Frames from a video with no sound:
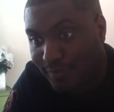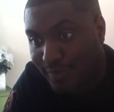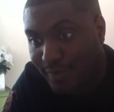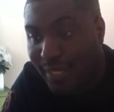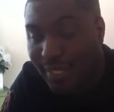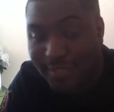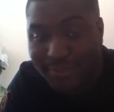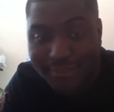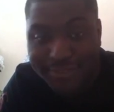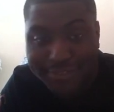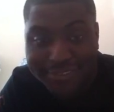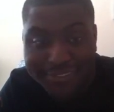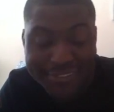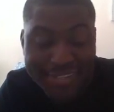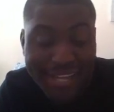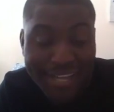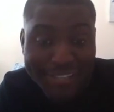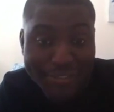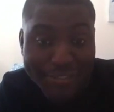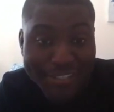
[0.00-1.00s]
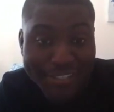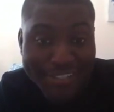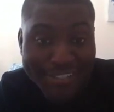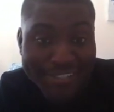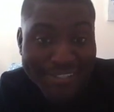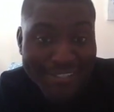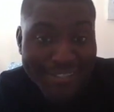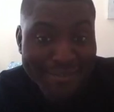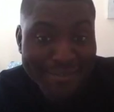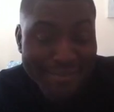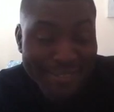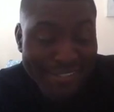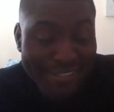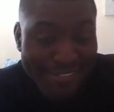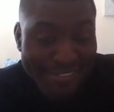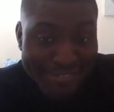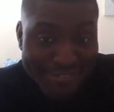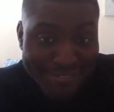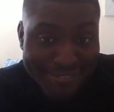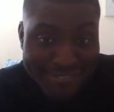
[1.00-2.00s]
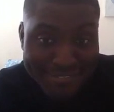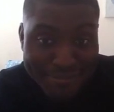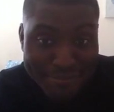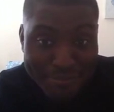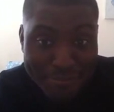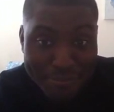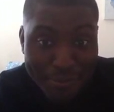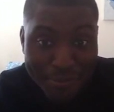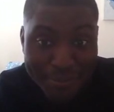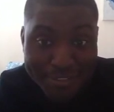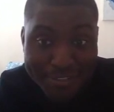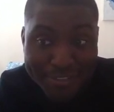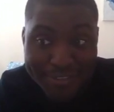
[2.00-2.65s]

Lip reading: Yes, naturally. Of course.